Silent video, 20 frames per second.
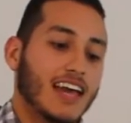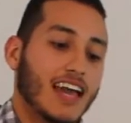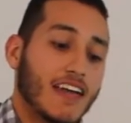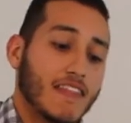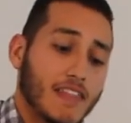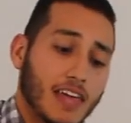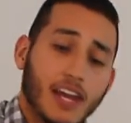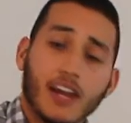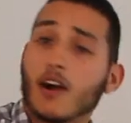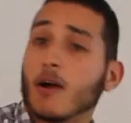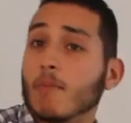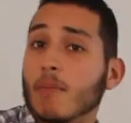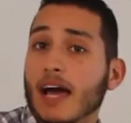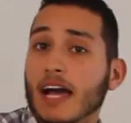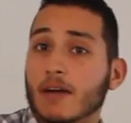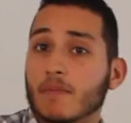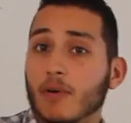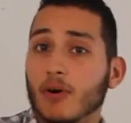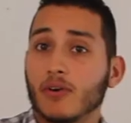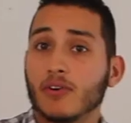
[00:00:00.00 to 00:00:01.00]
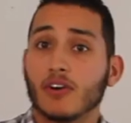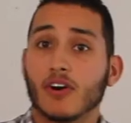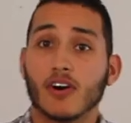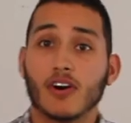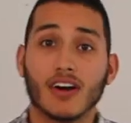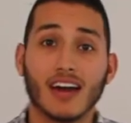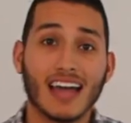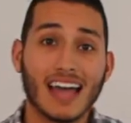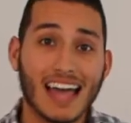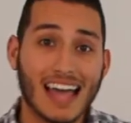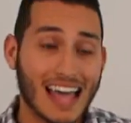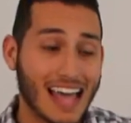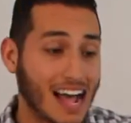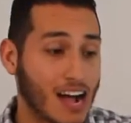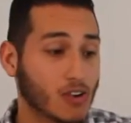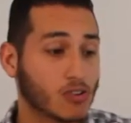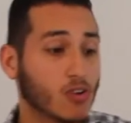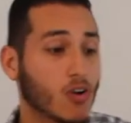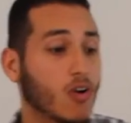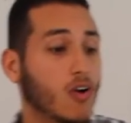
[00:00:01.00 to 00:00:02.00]
And then our backbone, our
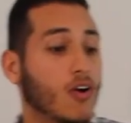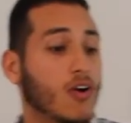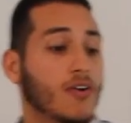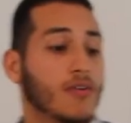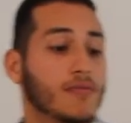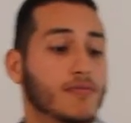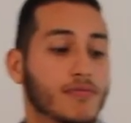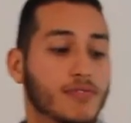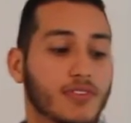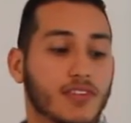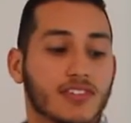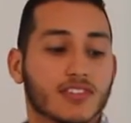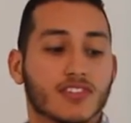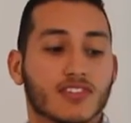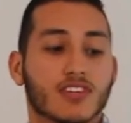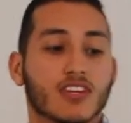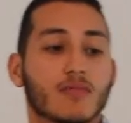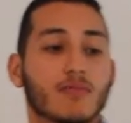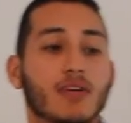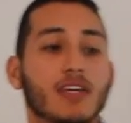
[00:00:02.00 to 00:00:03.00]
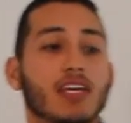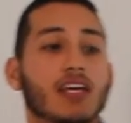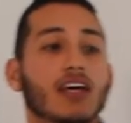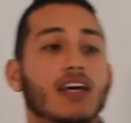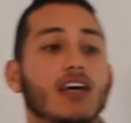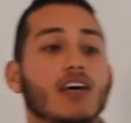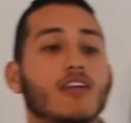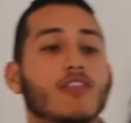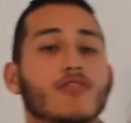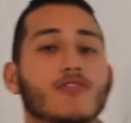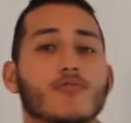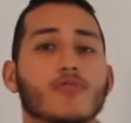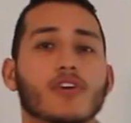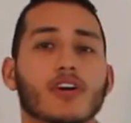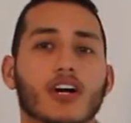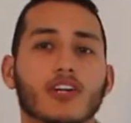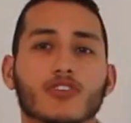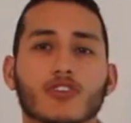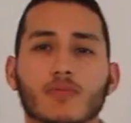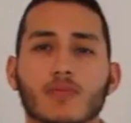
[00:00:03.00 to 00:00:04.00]
alcohol. So this is gonna be
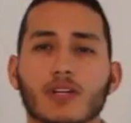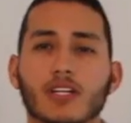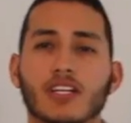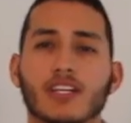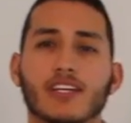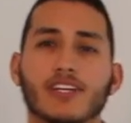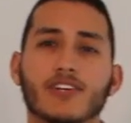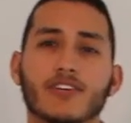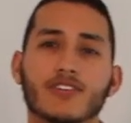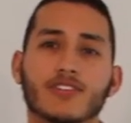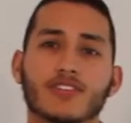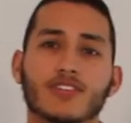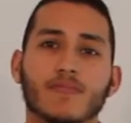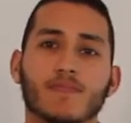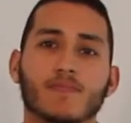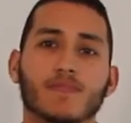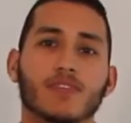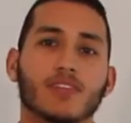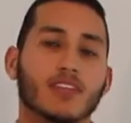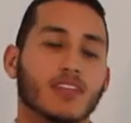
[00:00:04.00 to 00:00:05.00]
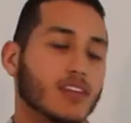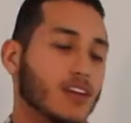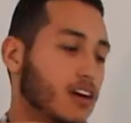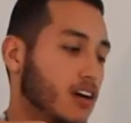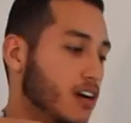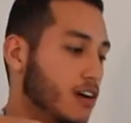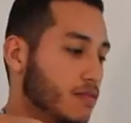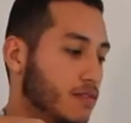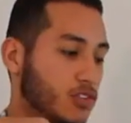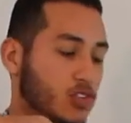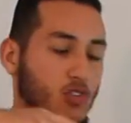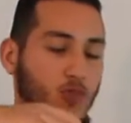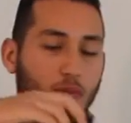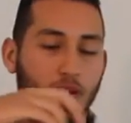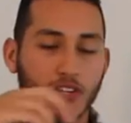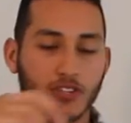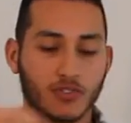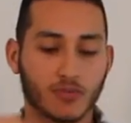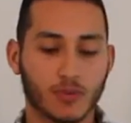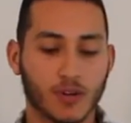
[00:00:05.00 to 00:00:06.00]
300 milliliters of
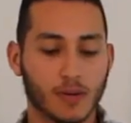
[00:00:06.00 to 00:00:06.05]
spiced